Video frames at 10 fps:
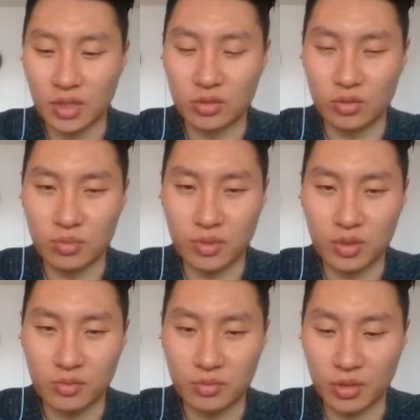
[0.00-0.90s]
I don't know,
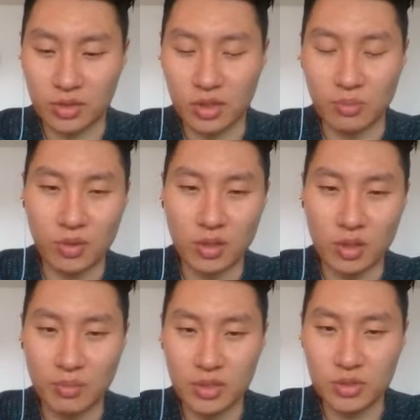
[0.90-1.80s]
product. You can say
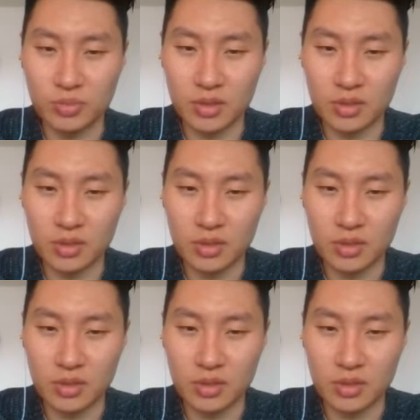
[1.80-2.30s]
product management